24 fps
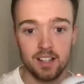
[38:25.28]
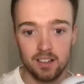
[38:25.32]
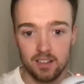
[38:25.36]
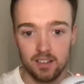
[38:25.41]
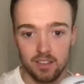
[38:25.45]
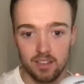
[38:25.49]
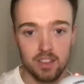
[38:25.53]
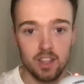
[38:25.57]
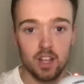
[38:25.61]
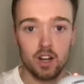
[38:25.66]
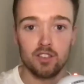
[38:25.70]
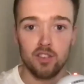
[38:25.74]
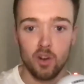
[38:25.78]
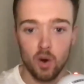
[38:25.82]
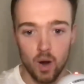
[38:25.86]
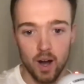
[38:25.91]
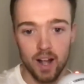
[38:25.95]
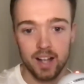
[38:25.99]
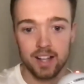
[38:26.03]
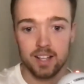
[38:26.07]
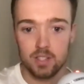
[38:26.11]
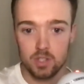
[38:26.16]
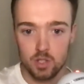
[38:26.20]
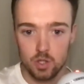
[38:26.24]
Therefore, I
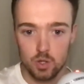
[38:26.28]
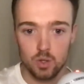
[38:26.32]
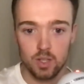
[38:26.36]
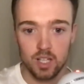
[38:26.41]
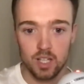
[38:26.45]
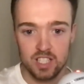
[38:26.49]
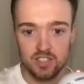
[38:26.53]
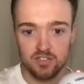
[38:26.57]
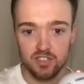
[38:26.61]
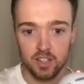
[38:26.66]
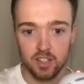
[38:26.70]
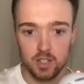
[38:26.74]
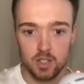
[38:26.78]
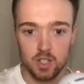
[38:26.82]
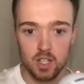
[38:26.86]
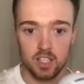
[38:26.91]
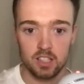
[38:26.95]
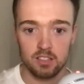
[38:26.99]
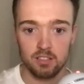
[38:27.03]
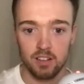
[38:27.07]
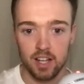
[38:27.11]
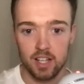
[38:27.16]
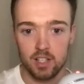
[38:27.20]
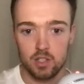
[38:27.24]
can do this further down the line.